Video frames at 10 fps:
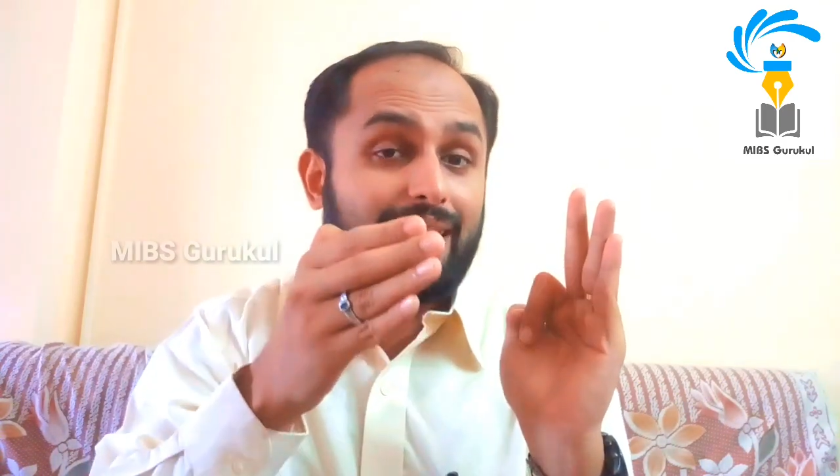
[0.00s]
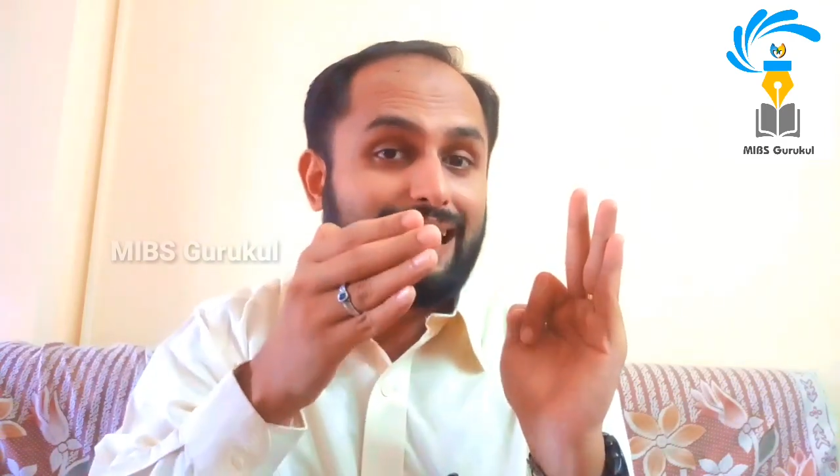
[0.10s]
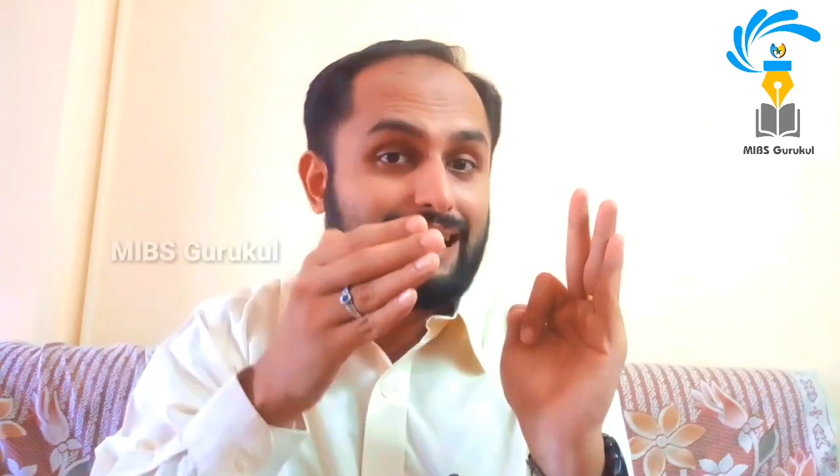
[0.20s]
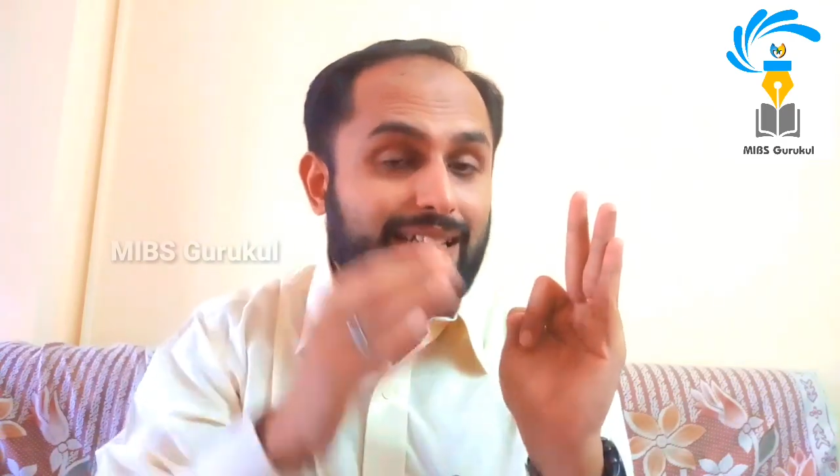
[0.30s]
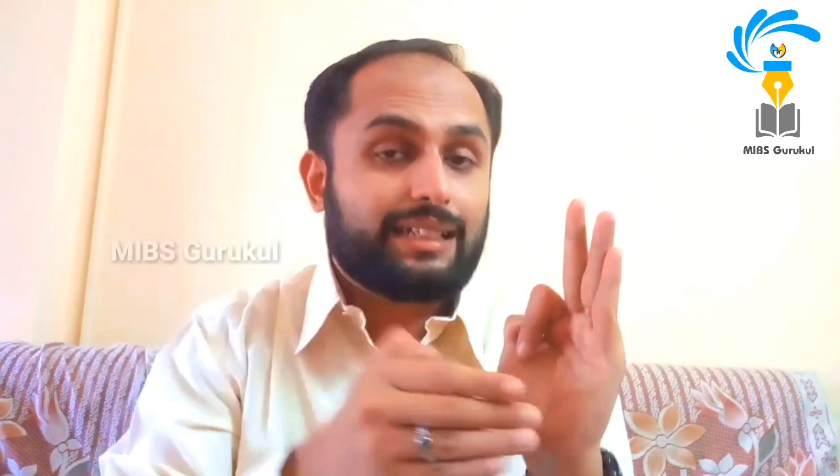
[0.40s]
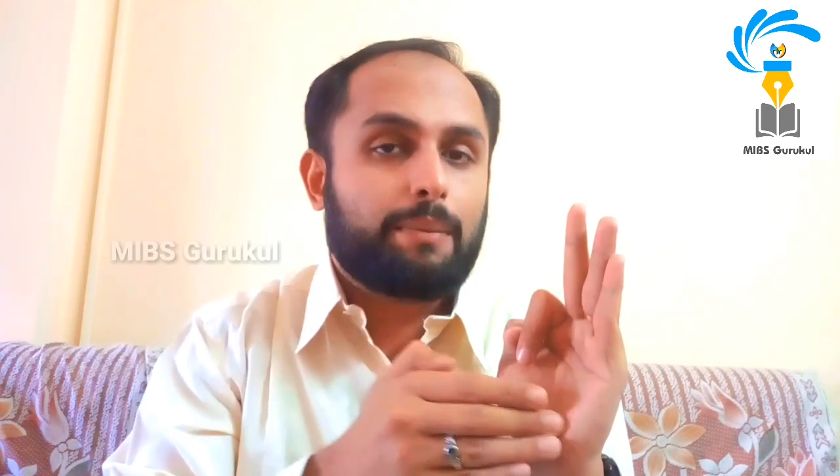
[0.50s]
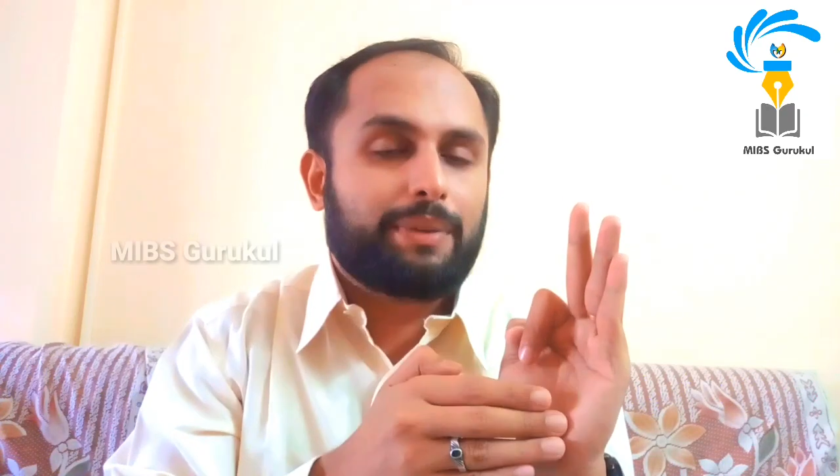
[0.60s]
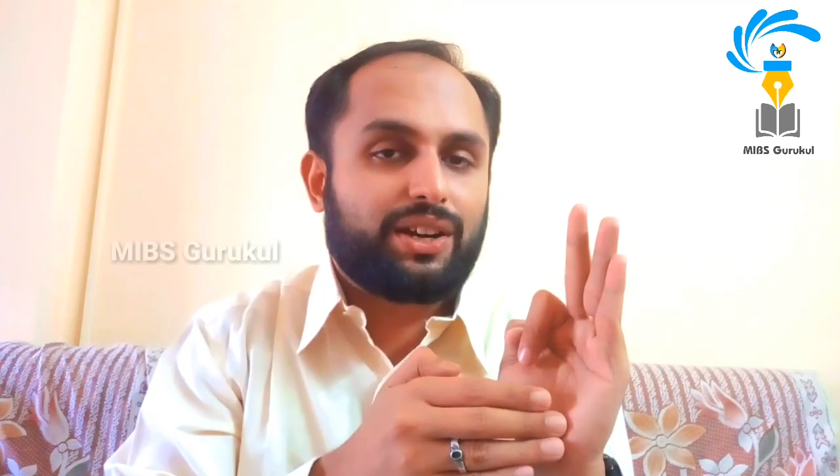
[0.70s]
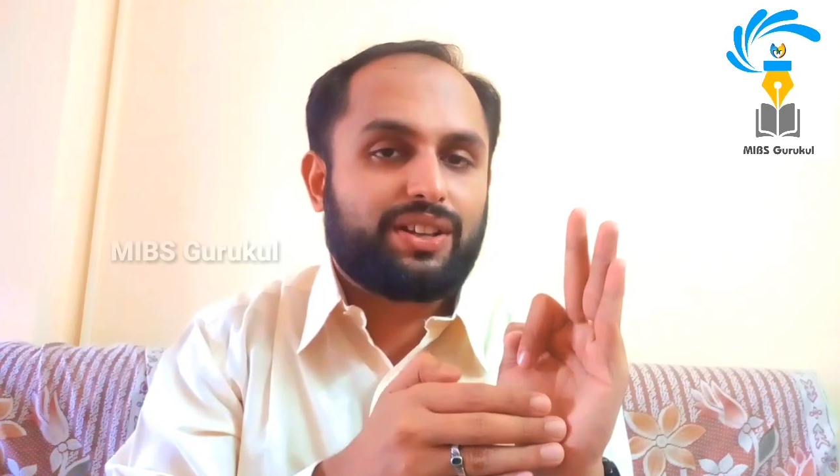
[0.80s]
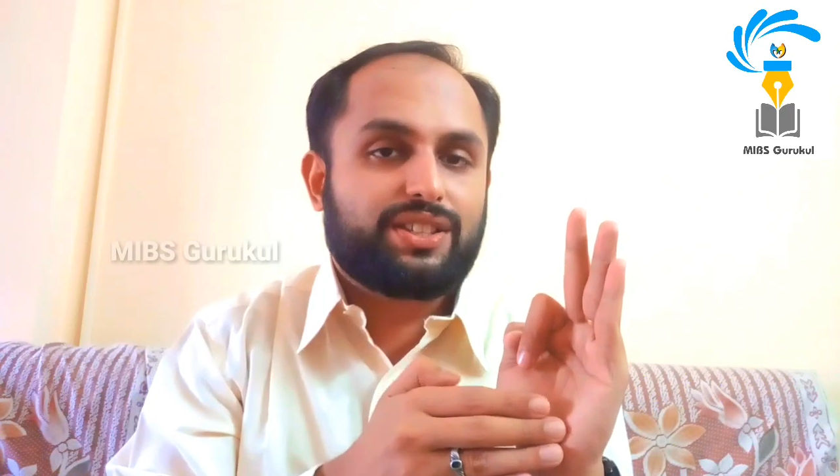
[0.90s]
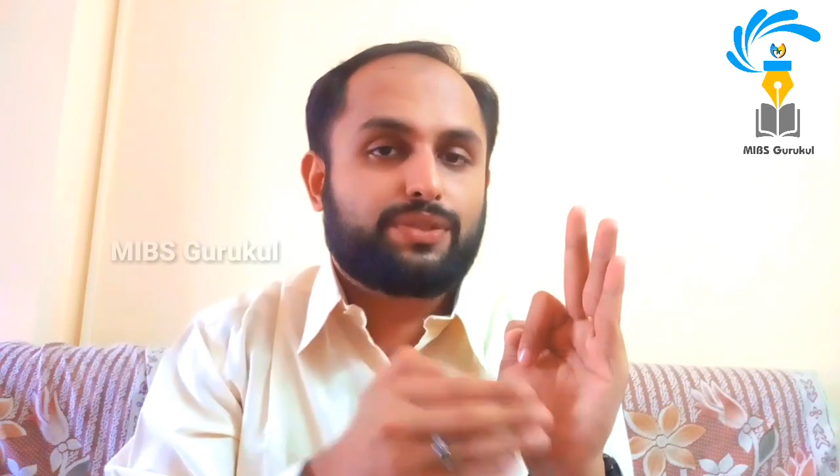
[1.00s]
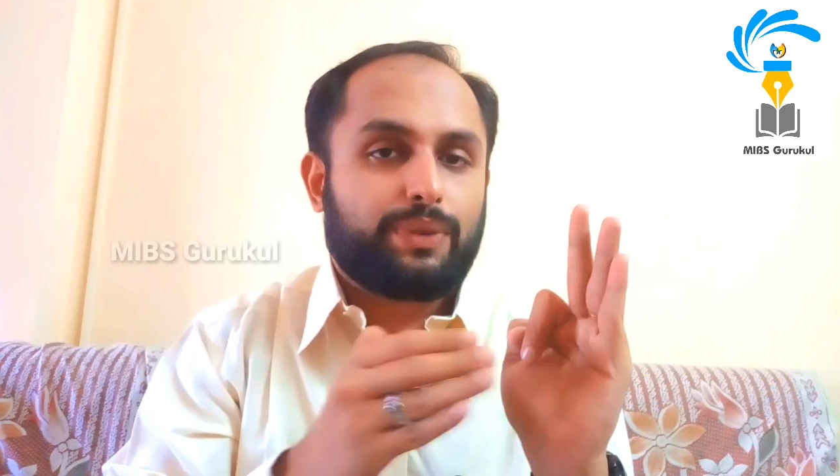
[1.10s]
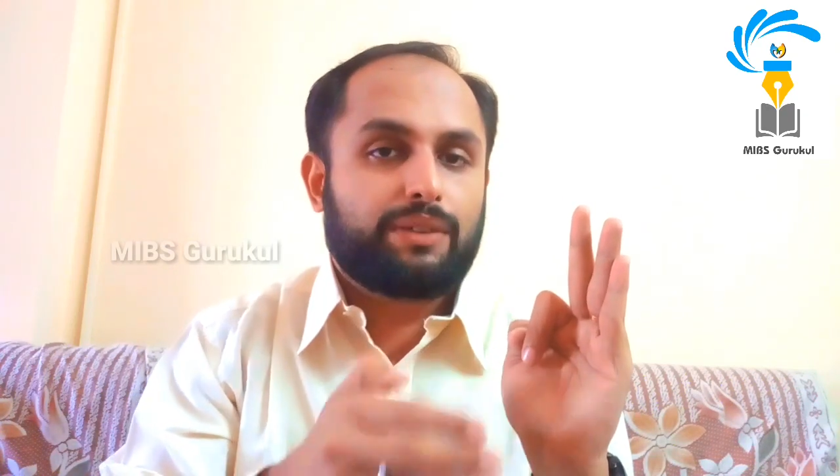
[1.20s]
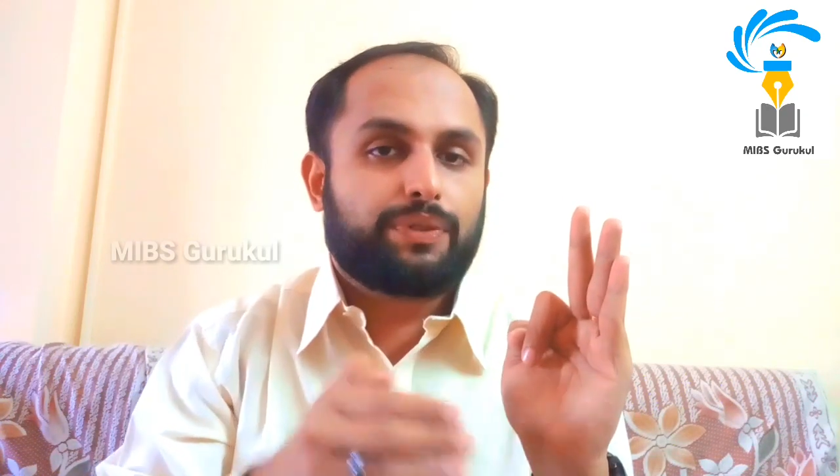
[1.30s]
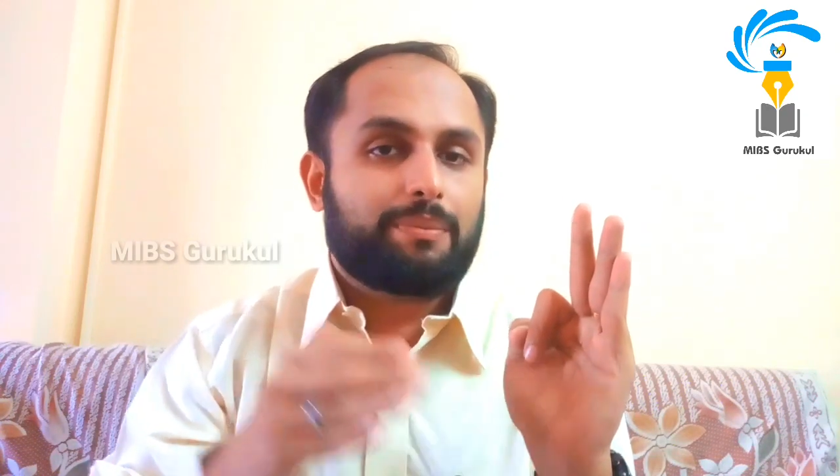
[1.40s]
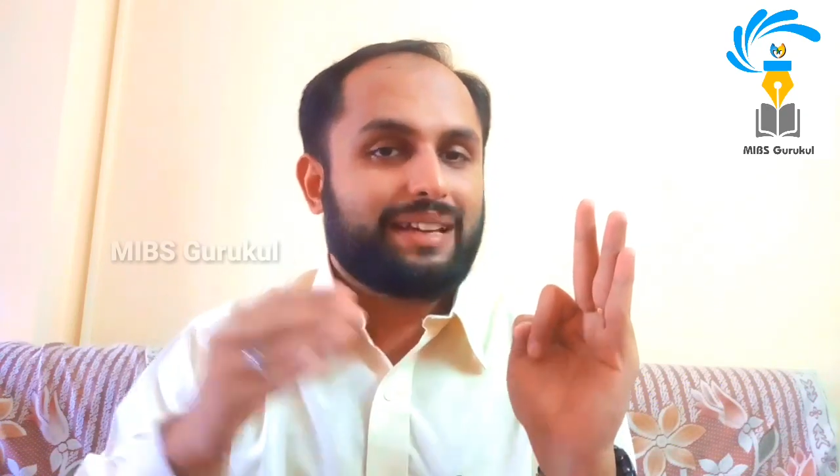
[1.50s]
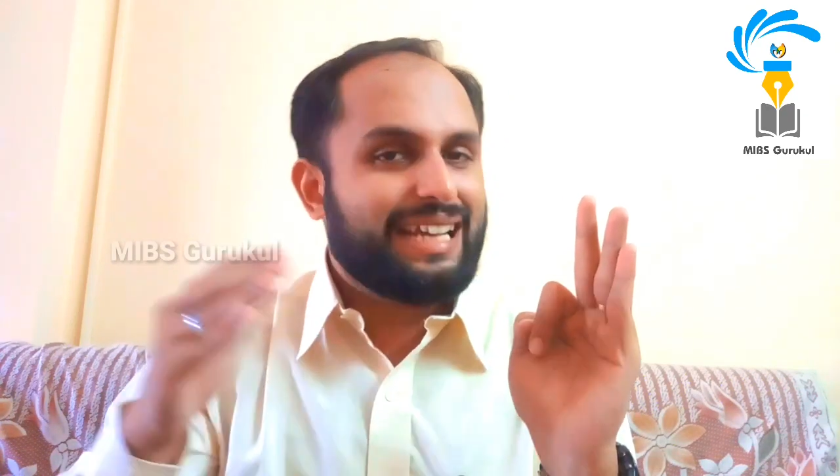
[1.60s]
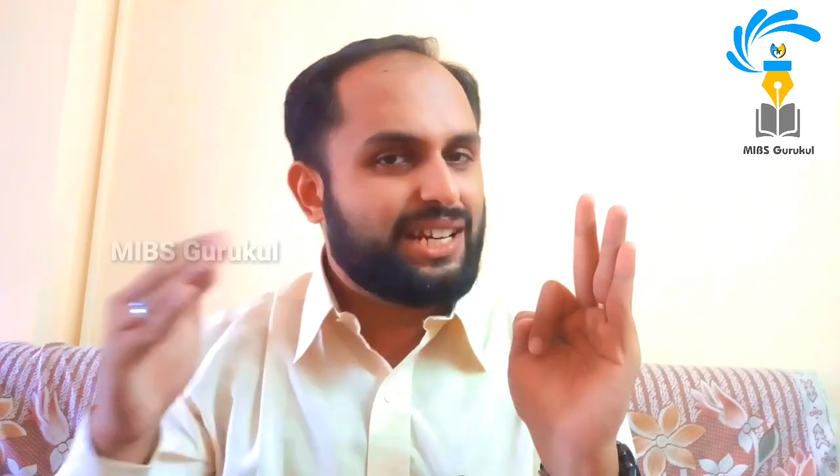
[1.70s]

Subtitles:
Indian company raises fund from